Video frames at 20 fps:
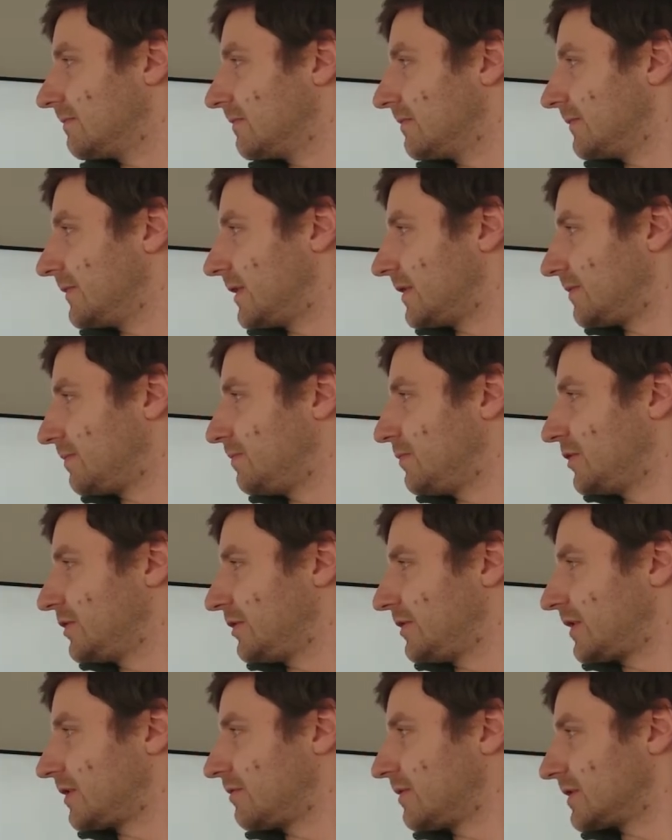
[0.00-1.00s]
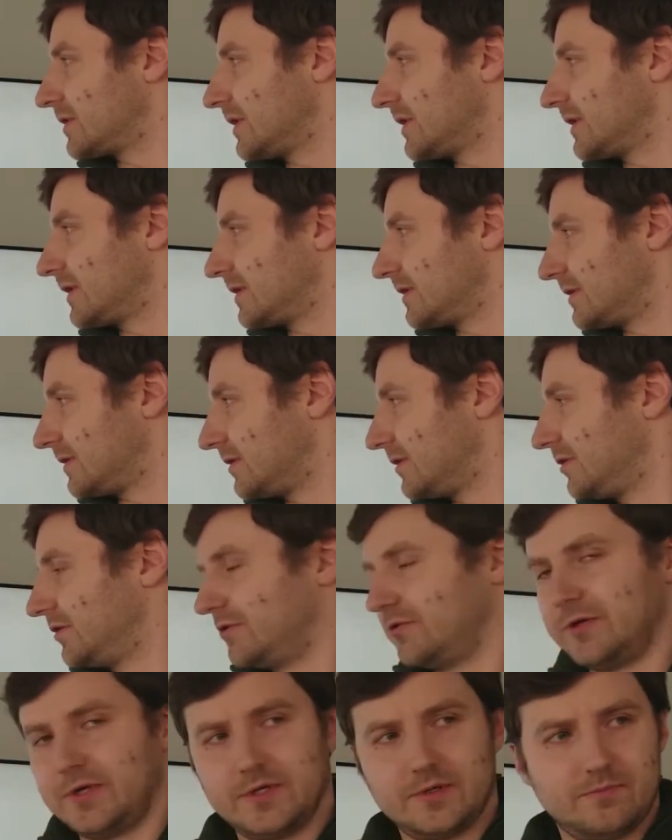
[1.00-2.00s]
that put request, like it's
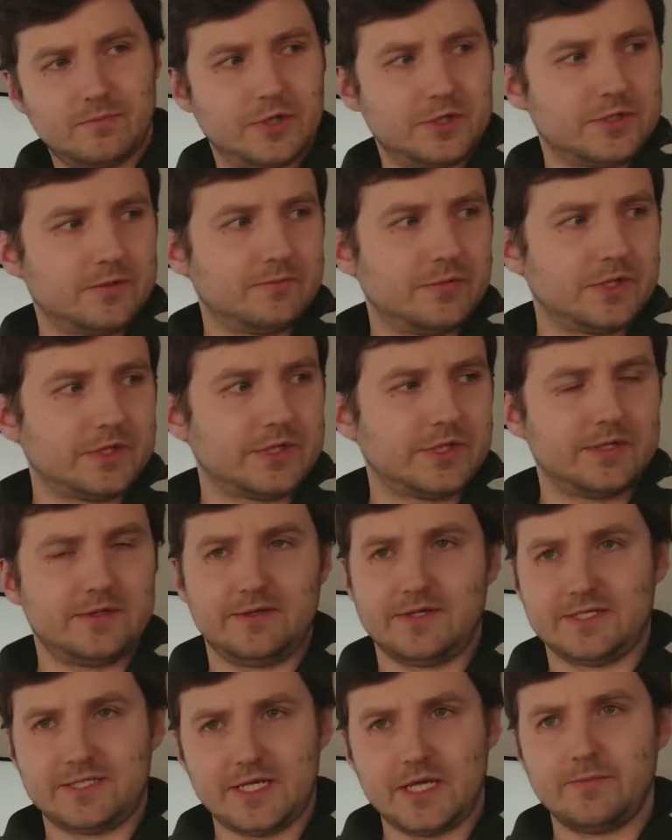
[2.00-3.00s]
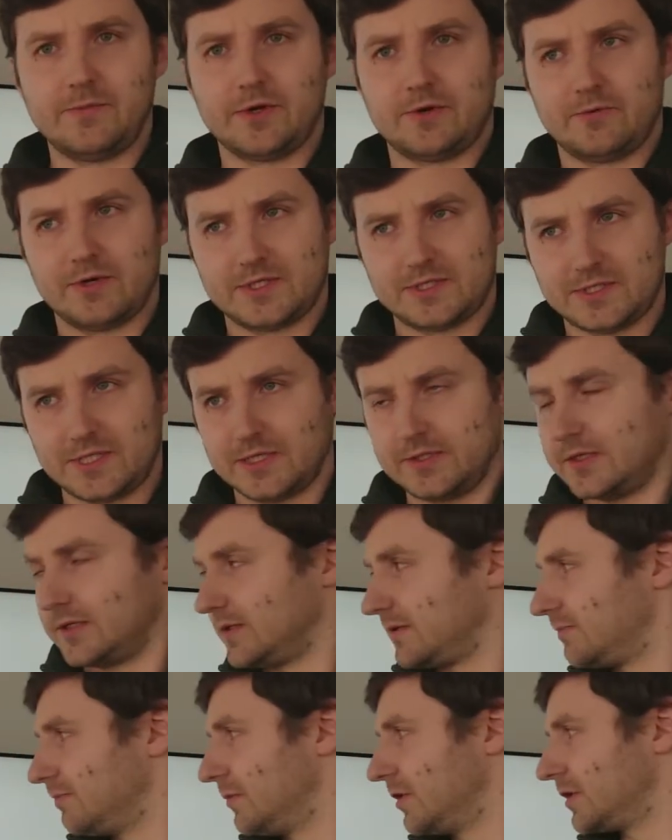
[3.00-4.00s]
doing the same request,
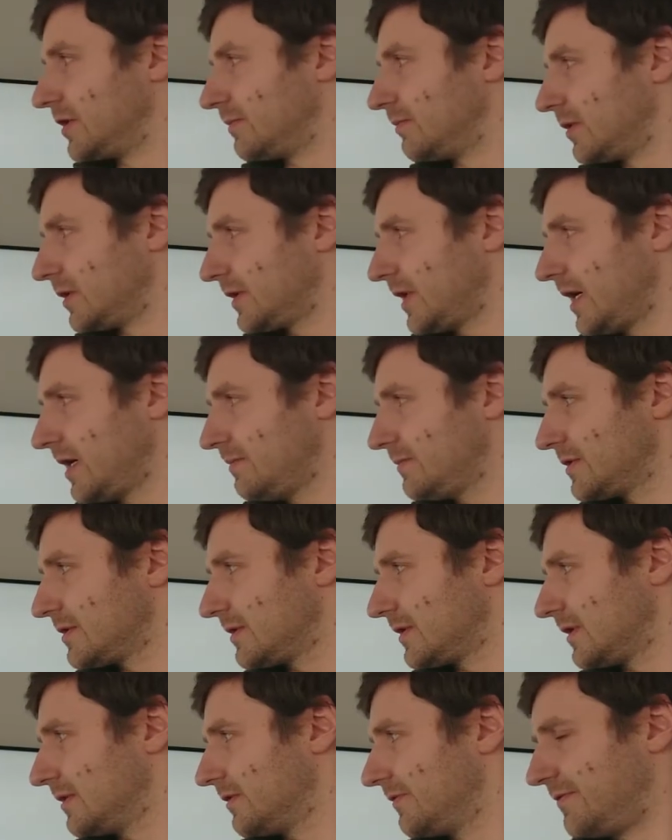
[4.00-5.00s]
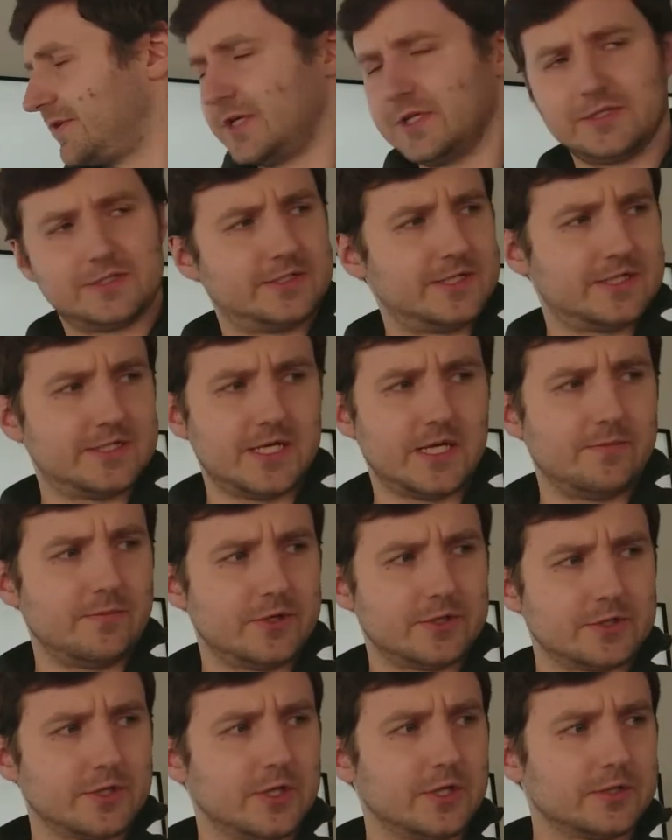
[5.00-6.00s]
sending multiple times, kind of yields the same
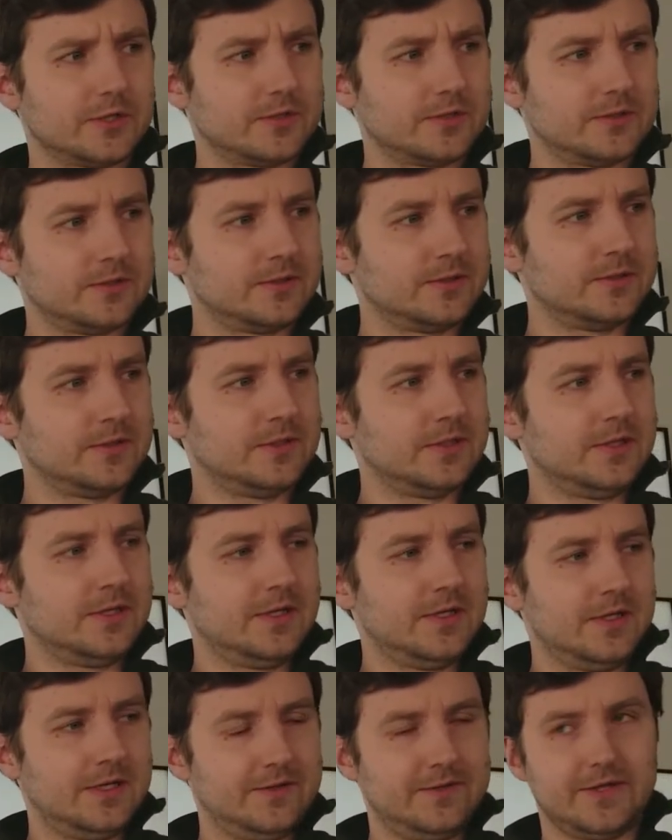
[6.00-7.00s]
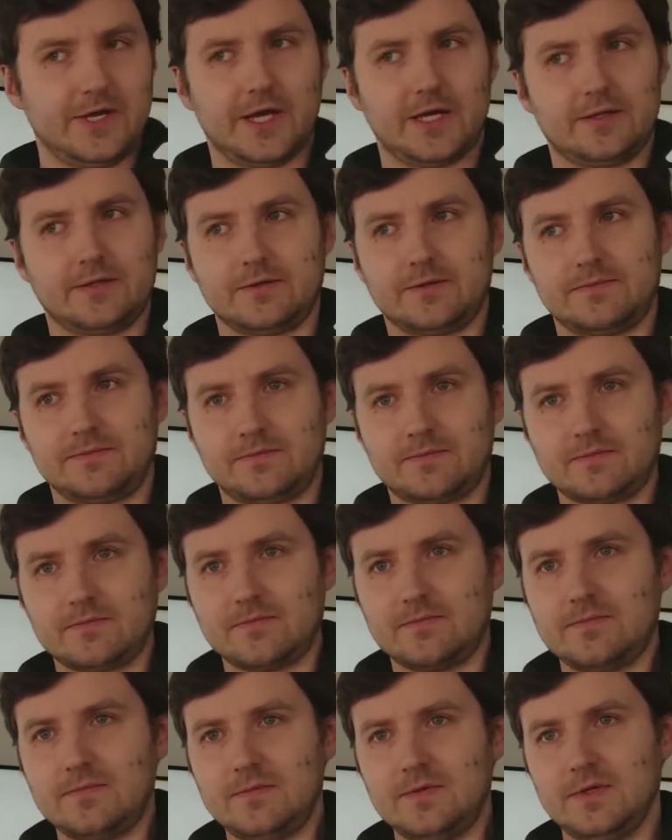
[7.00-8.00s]
result in the end.
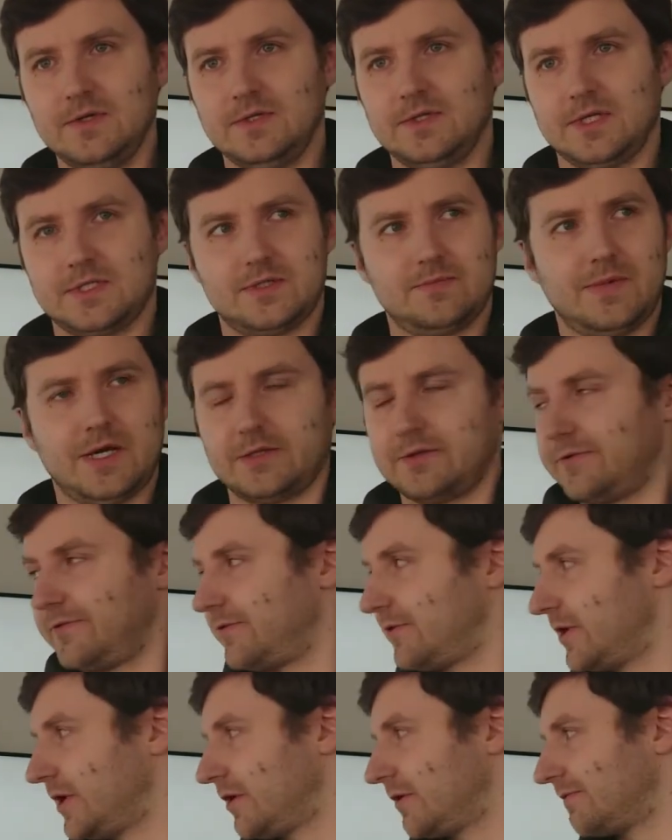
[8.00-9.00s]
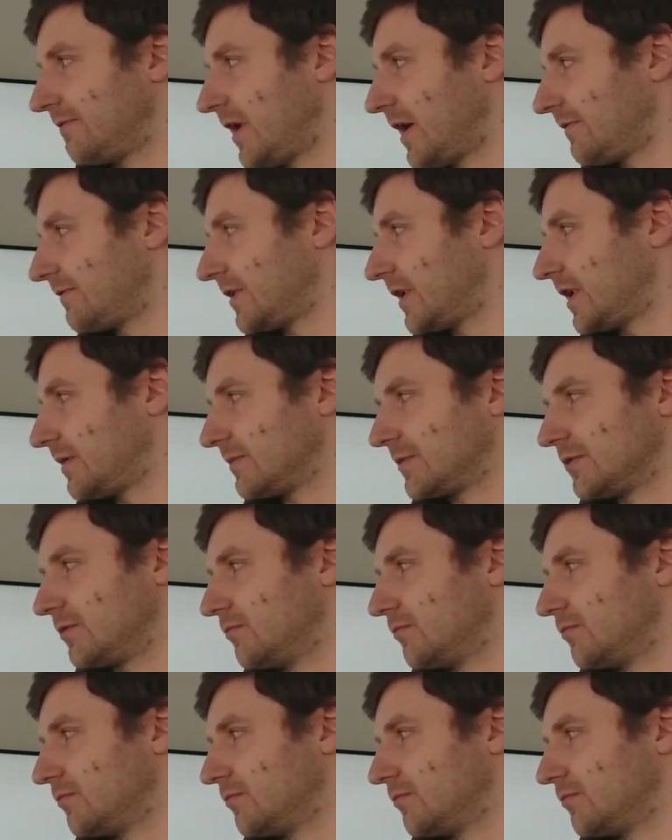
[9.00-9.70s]
It doesn't matter 3 or 5 times or